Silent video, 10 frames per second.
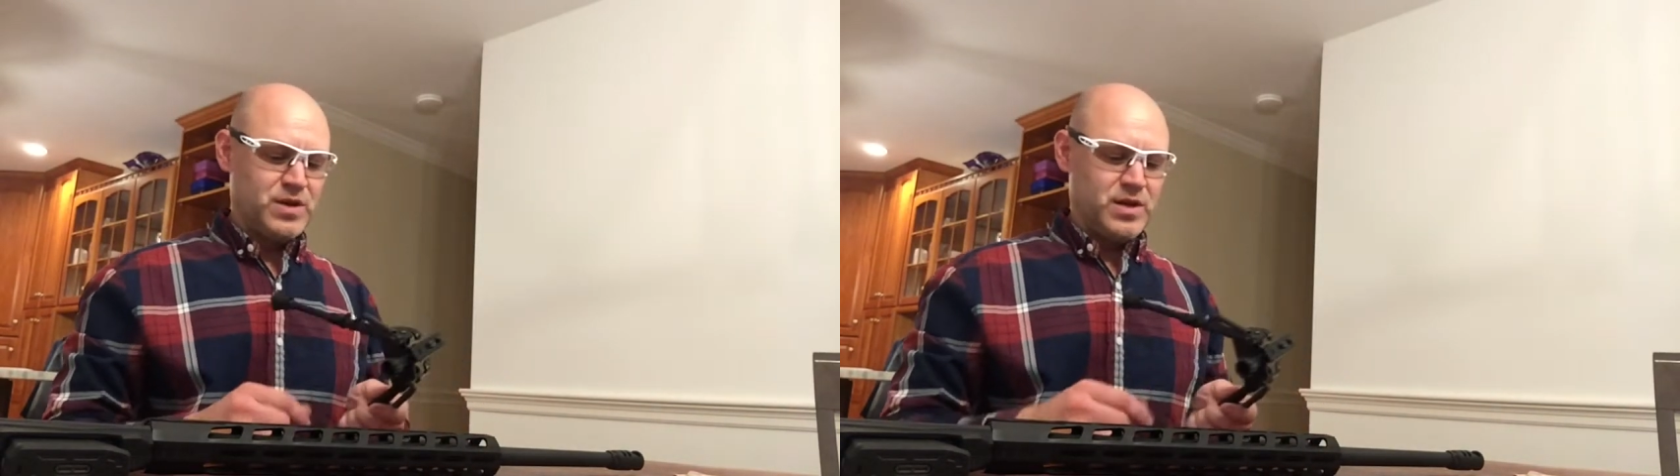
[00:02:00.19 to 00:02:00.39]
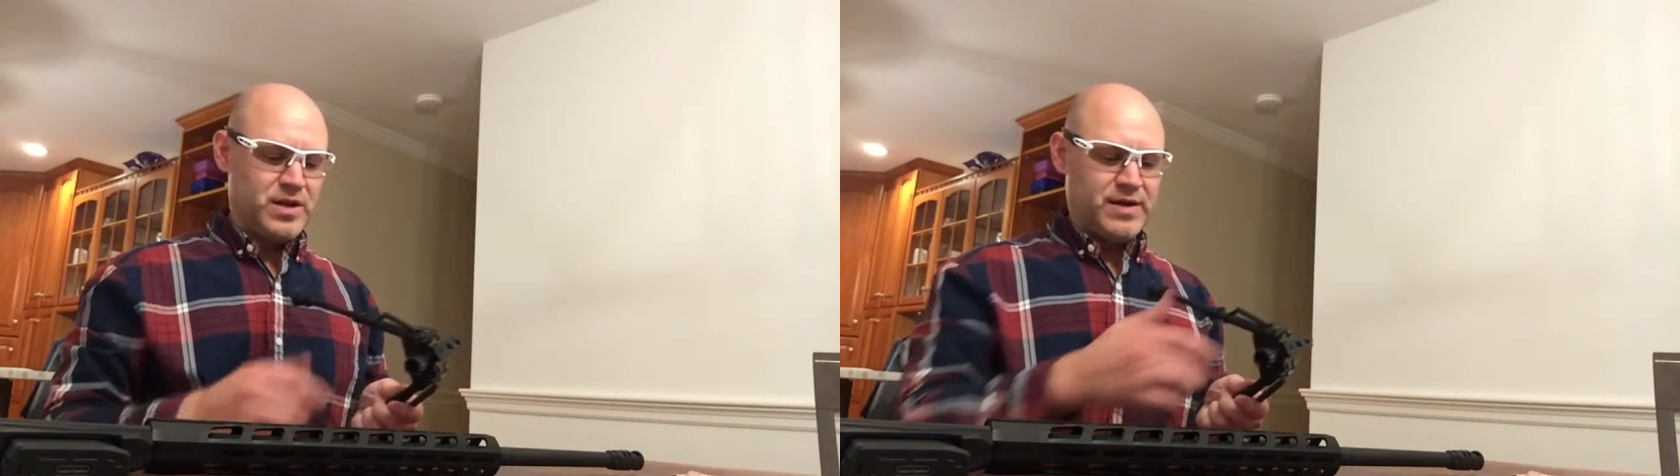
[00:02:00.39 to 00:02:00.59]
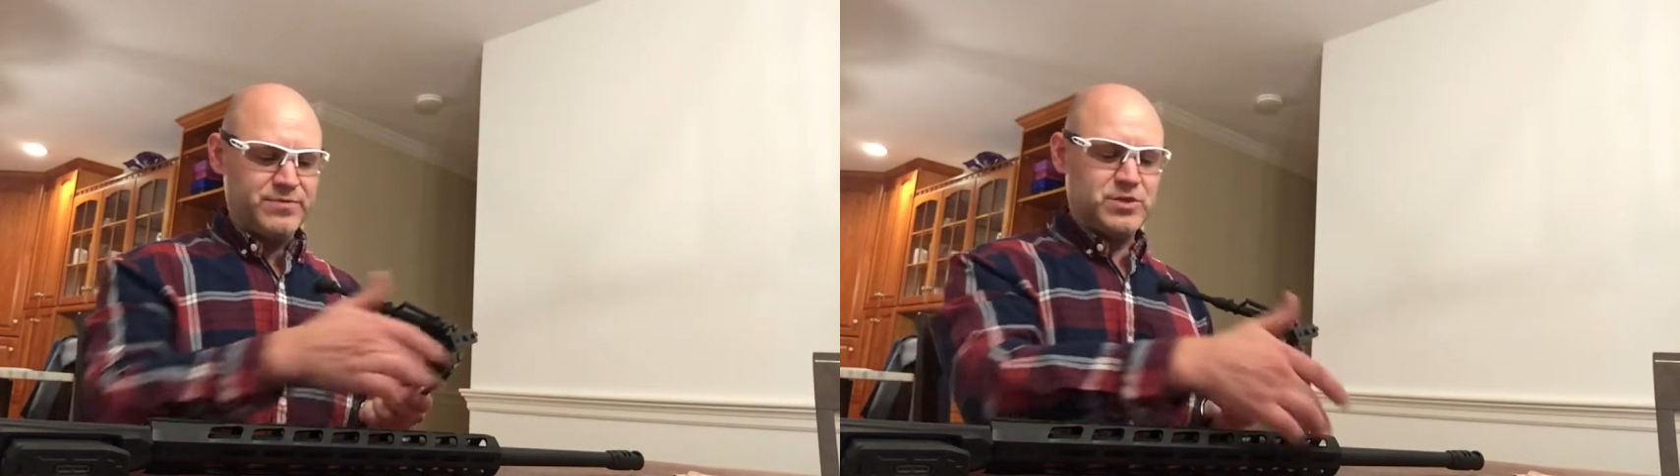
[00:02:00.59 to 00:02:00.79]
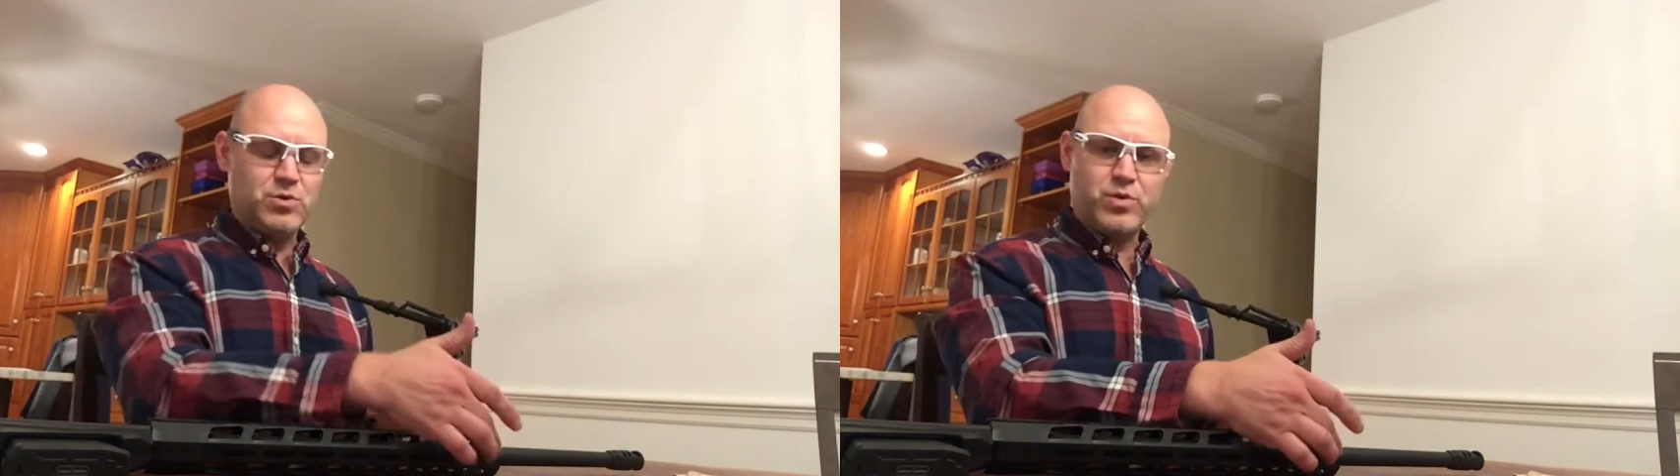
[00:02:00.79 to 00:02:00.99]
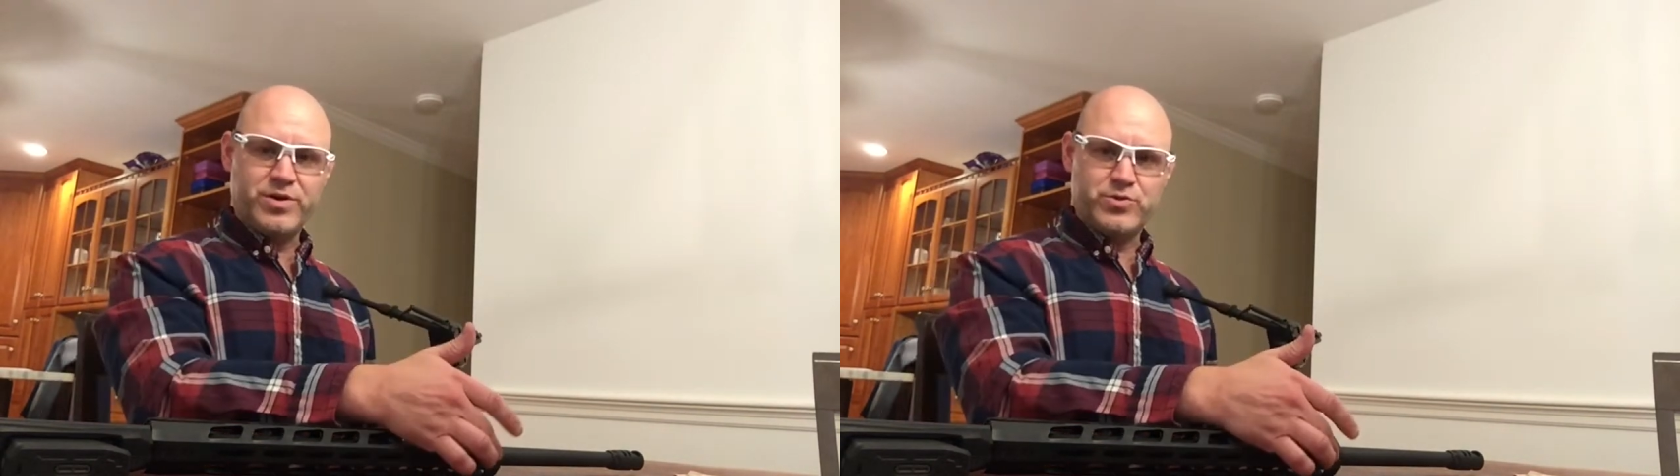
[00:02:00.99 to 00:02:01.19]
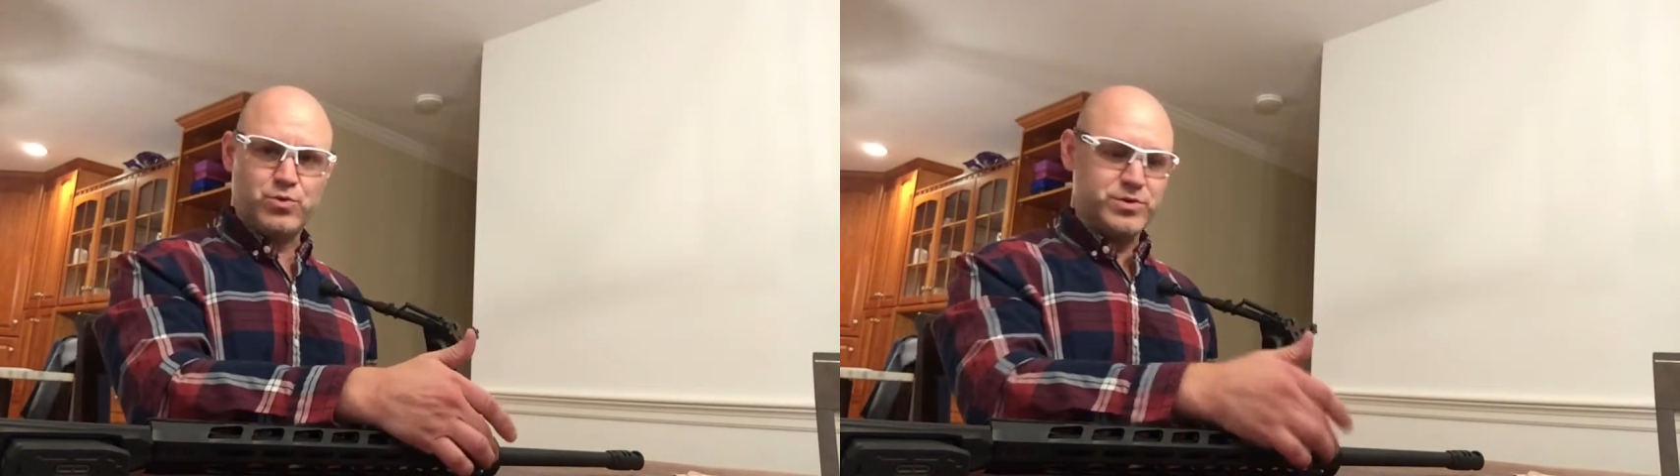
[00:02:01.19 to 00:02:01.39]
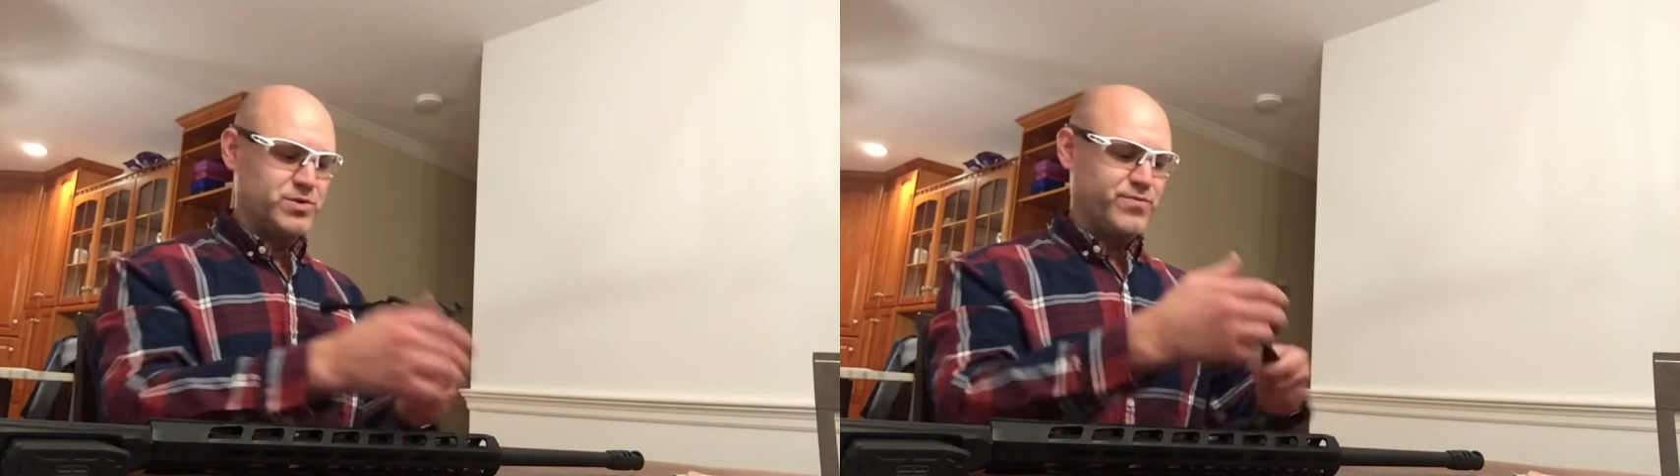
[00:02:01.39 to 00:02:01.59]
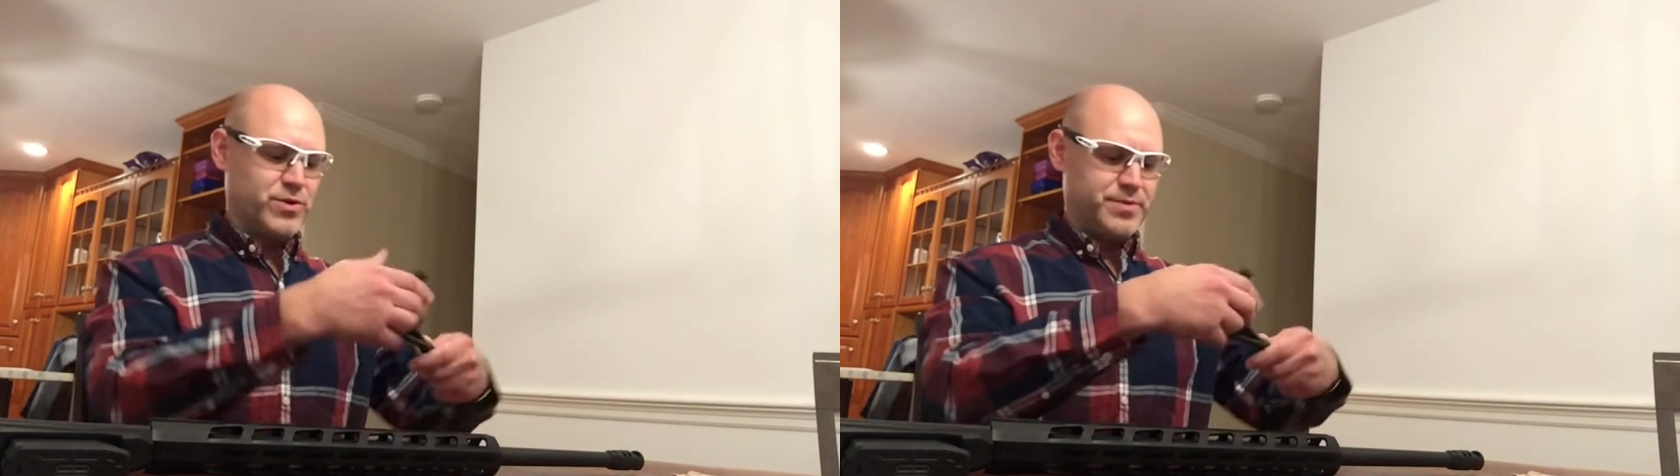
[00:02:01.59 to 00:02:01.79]
And obviously you want it towards the
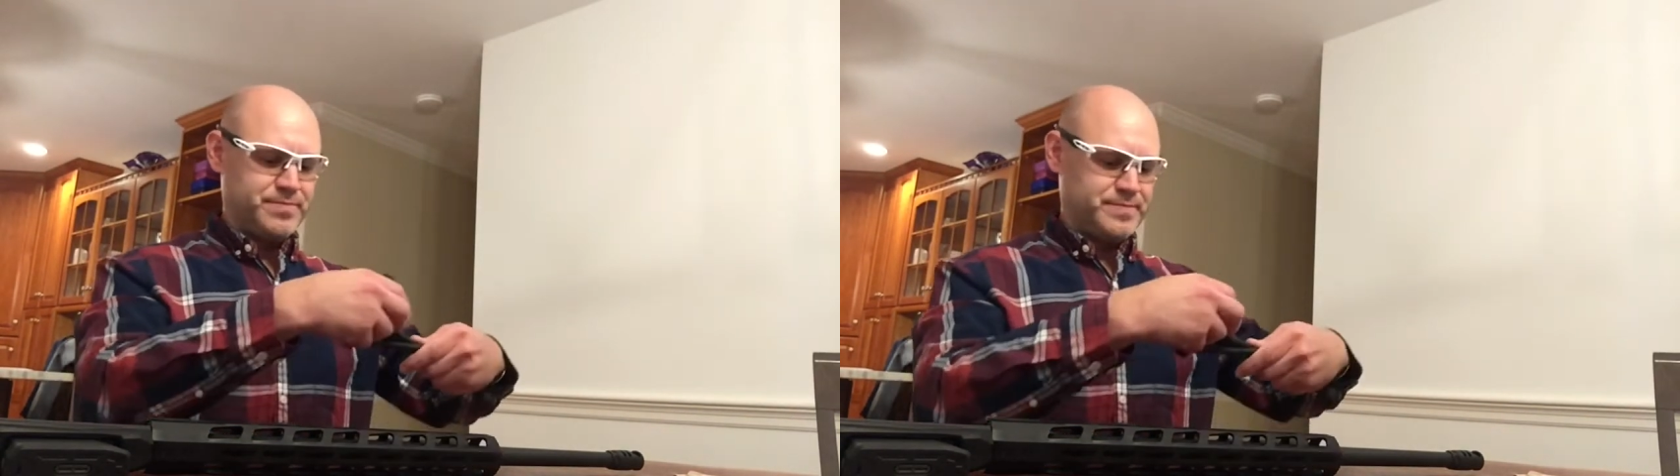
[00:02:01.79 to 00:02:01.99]
front.